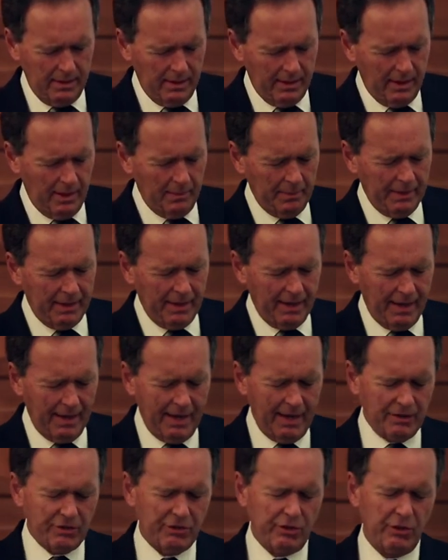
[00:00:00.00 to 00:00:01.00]
And I'm going to
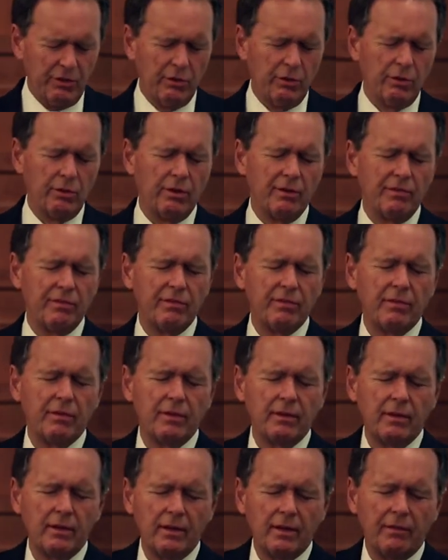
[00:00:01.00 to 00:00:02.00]
ask you if
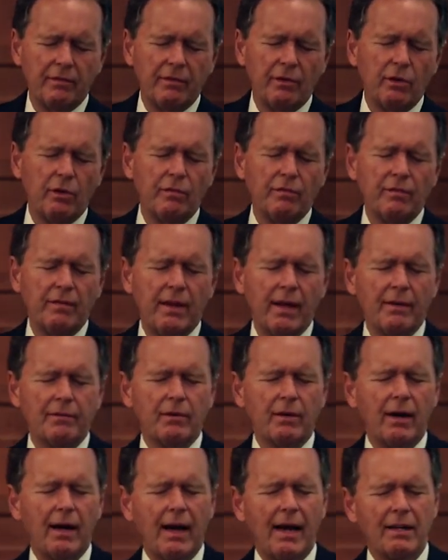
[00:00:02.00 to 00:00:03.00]
If you've
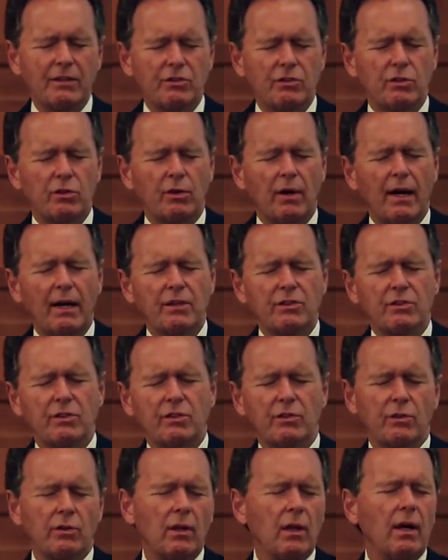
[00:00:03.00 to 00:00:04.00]
never asked Christ
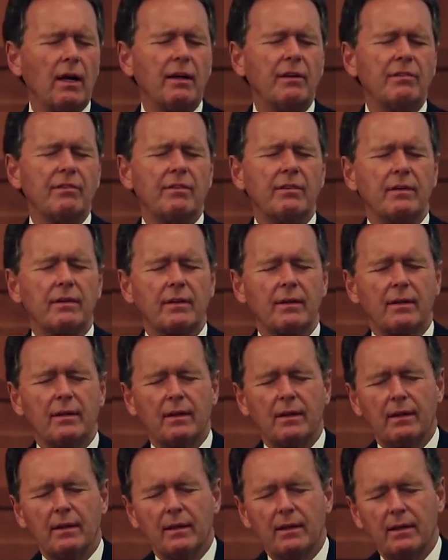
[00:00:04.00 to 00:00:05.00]
in your life,
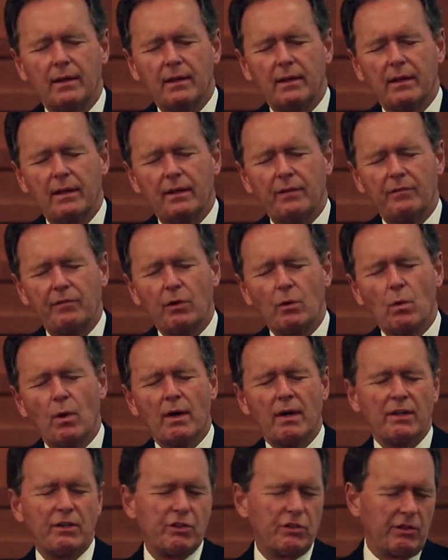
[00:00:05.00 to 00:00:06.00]
if you
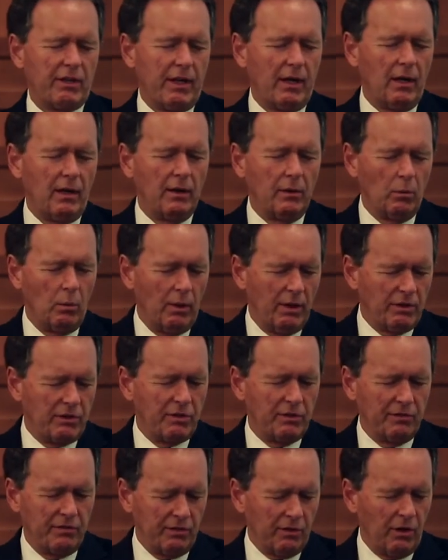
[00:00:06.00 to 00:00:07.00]
want to settle it
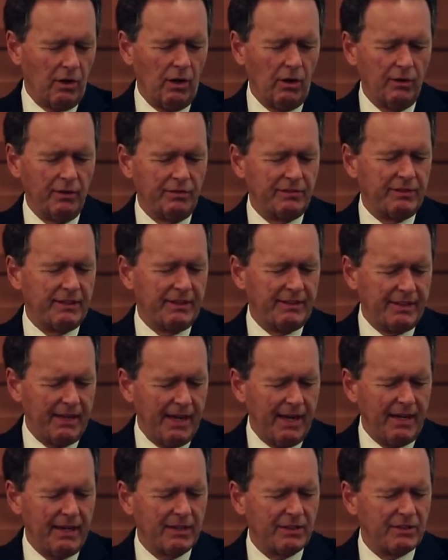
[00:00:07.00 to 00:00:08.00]
once and for all, if
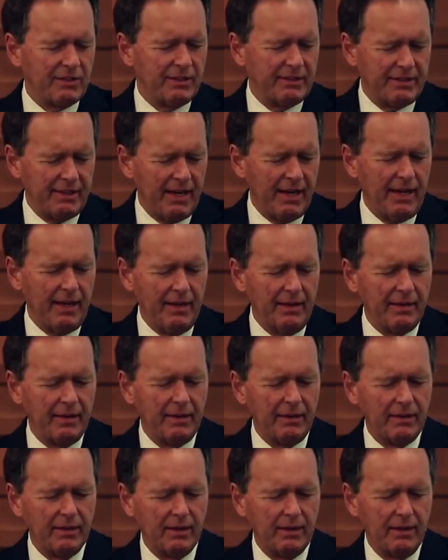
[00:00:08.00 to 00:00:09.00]
today is the day
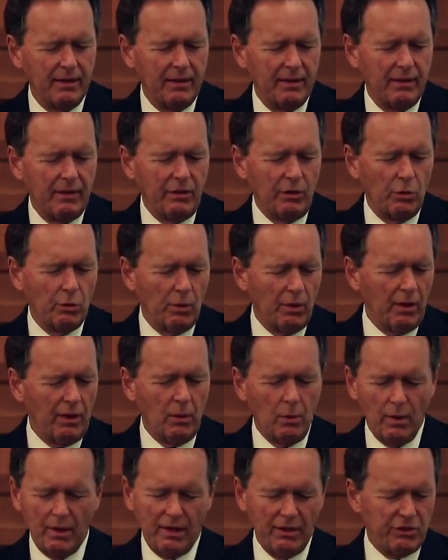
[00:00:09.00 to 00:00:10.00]
that you
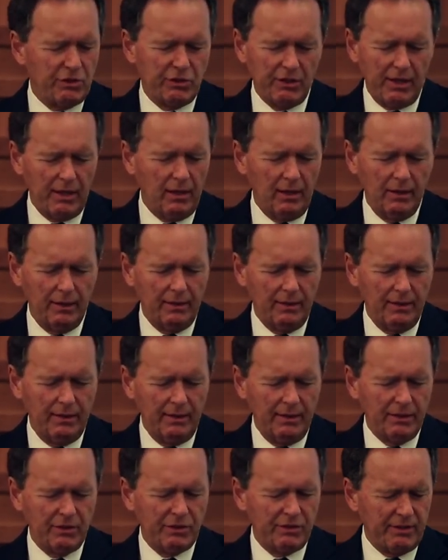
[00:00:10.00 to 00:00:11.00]
really want to settle it
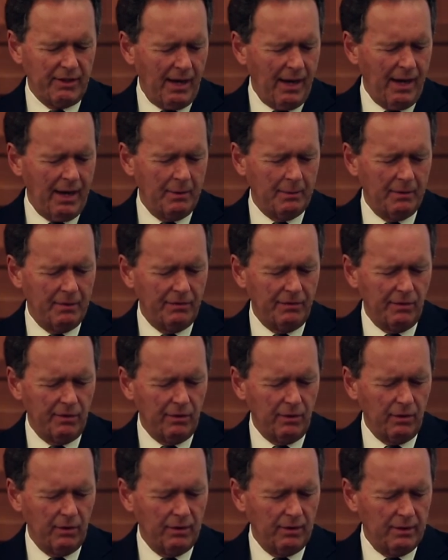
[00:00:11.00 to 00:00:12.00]
in this time of
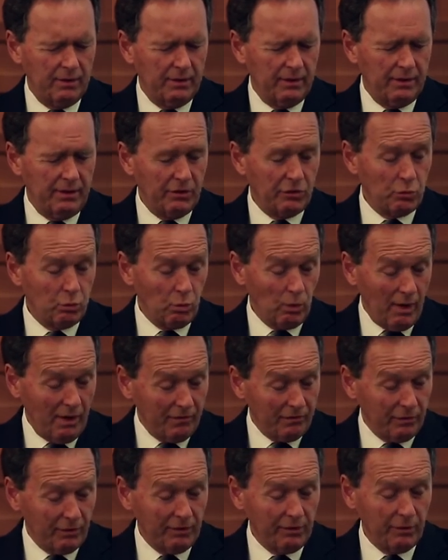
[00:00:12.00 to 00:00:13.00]
this
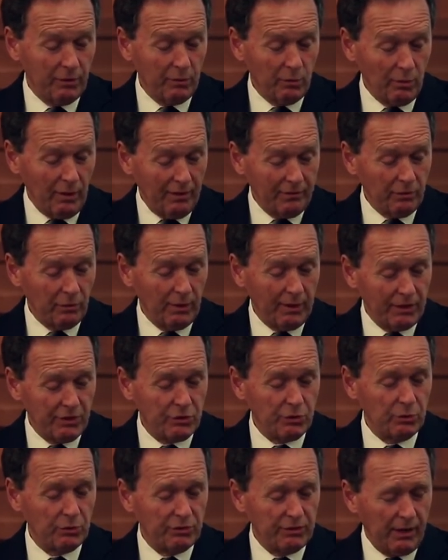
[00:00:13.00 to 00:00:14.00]
reverent,
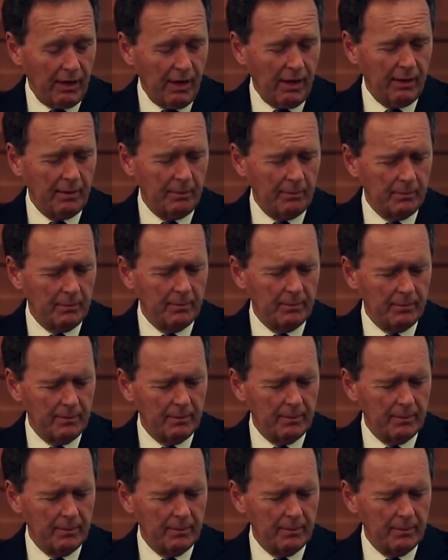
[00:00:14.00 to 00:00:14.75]
reverential time